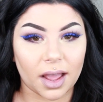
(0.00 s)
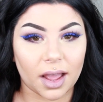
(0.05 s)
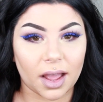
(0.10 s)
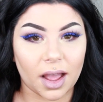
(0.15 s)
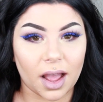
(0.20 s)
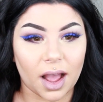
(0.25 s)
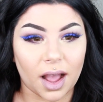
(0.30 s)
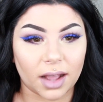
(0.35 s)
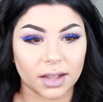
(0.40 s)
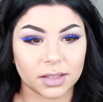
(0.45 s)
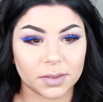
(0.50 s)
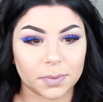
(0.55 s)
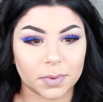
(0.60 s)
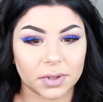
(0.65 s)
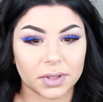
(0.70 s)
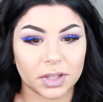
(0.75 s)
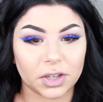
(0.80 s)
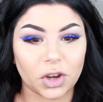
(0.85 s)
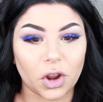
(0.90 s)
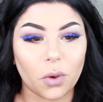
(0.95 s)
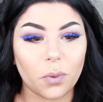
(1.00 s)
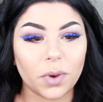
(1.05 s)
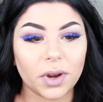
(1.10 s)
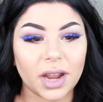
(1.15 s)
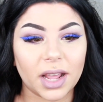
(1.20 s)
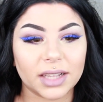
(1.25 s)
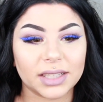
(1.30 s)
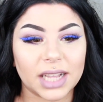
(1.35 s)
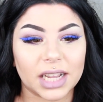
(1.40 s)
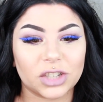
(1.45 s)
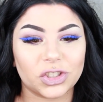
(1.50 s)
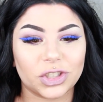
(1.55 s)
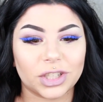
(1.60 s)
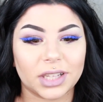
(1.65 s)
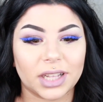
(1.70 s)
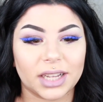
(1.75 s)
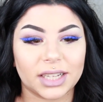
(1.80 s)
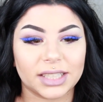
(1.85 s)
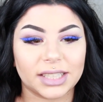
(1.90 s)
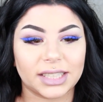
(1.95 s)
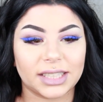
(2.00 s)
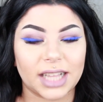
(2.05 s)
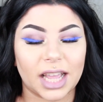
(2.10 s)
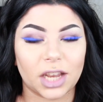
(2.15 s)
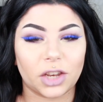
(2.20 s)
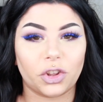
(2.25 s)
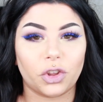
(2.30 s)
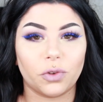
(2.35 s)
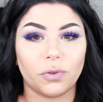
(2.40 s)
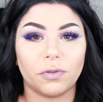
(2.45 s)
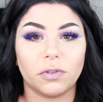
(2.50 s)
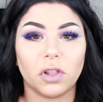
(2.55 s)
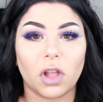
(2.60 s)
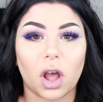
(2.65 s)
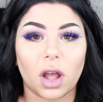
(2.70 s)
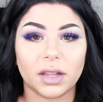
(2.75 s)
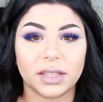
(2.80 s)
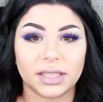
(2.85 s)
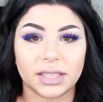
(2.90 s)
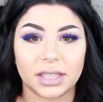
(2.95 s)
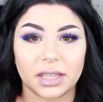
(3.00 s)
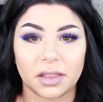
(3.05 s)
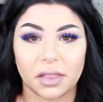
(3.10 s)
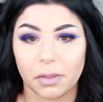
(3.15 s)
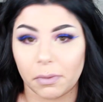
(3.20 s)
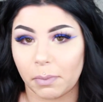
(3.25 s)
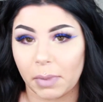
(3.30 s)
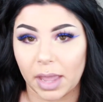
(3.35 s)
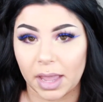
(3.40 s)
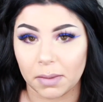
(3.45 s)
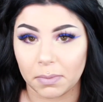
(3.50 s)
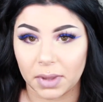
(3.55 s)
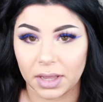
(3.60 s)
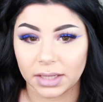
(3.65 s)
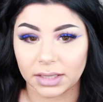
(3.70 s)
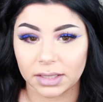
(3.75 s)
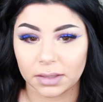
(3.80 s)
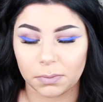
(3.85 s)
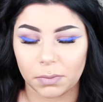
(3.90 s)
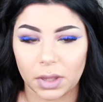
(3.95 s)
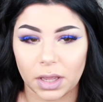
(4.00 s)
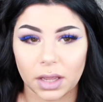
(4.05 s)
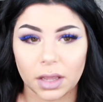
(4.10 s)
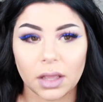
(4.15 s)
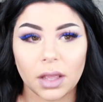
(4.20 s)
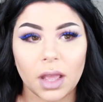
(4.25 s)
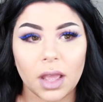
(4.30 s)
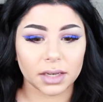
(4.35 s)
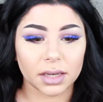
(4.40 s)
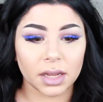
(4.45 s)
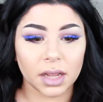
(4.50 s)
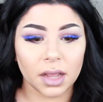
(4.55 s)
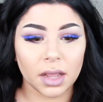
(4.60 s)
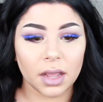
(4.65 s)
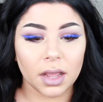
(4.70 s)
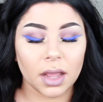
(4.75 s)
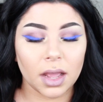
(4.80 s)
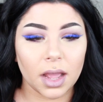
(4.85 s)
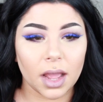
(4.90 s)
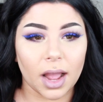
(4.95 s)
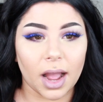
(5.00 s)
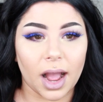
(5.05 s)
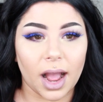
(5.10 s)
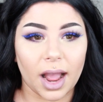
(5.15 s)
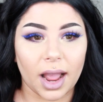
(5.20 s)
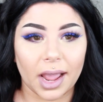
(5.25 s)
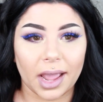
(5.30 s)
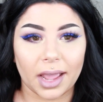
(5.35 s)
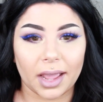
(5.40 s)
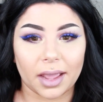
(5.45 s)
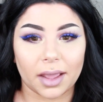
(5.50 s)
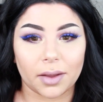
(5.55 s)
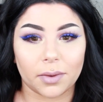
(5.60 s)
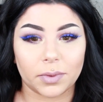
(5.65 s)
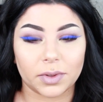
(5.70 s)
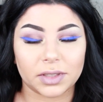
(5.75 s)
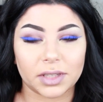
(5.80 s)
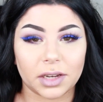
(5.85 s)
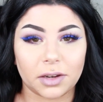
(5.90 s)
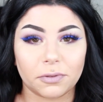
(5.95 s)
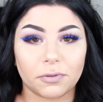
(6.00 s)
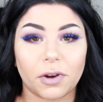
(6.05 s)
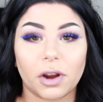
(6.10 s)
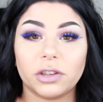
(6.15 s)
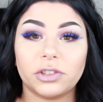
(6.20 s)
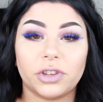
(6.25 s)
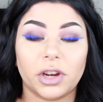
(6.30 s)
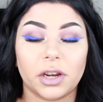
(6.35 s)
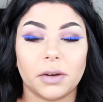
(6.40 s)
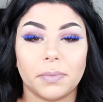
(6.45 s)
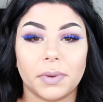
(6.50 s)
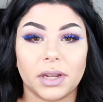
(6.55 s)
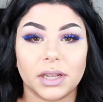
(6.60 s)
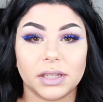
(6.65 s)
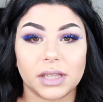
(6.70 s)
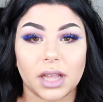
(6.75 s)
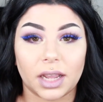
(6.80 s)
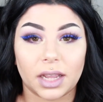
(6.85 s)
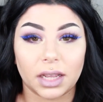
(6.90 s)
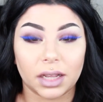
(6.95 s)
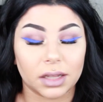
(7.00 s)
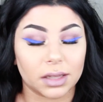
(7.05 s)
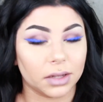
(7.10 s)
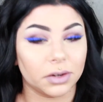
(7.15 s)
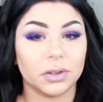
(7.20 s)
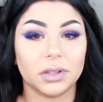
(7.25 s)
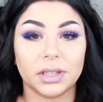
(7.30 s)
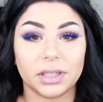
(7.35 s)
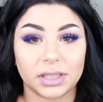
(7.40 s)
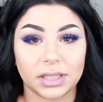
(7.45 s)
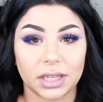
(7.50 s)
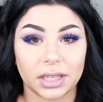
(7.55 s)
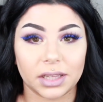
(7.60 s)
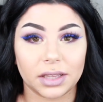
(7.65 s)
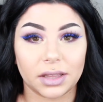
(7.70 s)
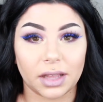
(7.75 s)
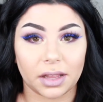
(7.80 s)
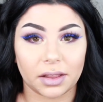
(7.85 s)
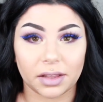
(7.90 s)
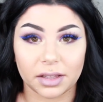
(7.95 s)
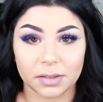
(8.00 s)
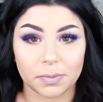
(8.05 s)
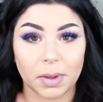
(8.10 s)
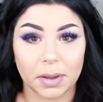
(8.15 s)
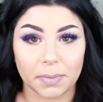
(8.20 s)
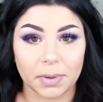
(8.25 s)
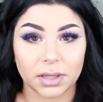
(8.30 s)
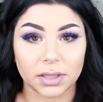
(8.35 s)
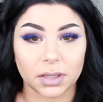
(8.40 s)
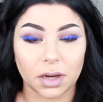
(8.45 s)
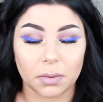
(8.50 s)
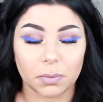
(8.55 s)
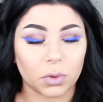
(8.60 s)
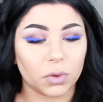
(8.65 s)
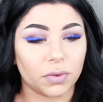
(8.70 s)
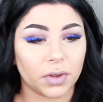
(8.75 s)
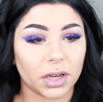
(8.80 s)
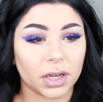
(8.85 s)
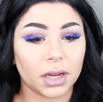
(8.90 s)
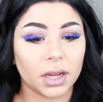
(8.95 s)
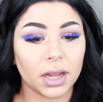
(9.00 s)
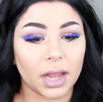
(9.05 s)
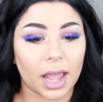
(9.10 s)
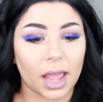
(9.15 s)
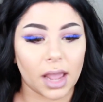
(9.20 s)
hospital, no one has actually like said you've lost the baby to me. And I was getting frustrated because I can clearly see that this baby is not moving.